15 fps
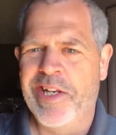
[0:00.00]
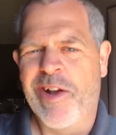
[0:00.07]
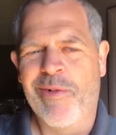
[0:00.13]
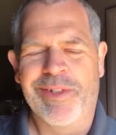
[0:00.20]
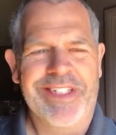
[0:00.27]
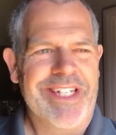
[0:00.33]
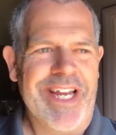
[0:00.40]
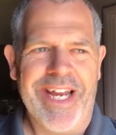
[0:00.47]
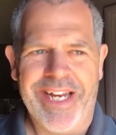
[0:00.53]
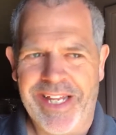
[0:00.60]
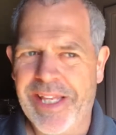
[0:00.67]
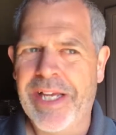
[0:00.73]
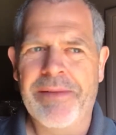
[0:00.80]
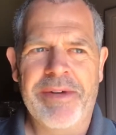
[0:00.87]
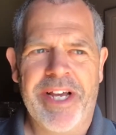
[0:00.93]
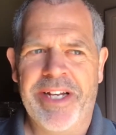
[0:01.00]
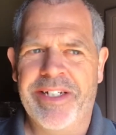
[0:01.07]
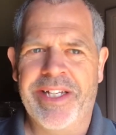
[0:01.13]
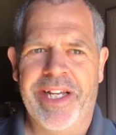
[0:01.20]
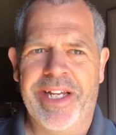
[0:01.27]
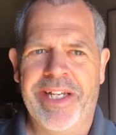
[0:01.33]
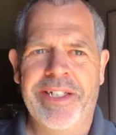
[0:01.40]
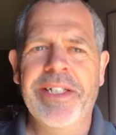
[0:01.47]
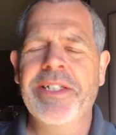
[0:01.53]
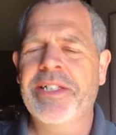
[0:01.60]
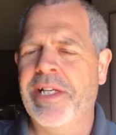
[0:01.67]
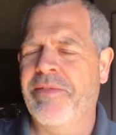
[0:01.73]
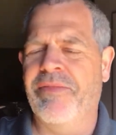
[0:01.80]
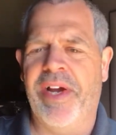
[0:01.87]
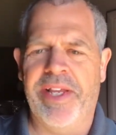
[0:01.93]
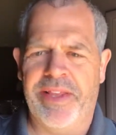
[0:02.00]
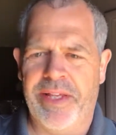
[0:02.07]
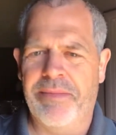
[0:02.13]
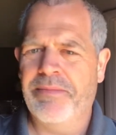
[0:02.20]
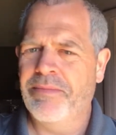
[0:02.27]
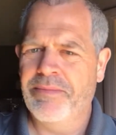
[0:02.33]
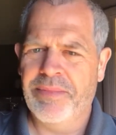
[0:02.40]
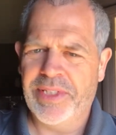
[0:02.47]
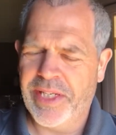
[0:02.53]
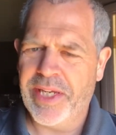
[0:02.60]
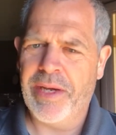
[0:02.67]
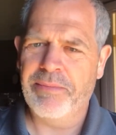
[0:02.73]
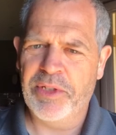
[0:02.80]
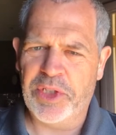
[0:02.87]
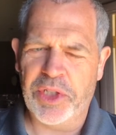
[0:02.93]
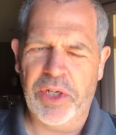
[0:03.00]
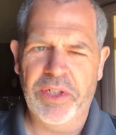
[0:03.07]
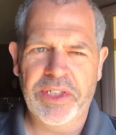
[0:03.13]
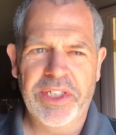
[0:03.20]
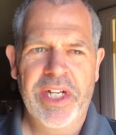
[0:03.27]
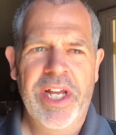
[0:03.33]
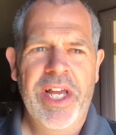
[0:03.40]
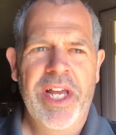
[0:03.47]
Don't say anything about a ticket. Just invite them. Say come to church.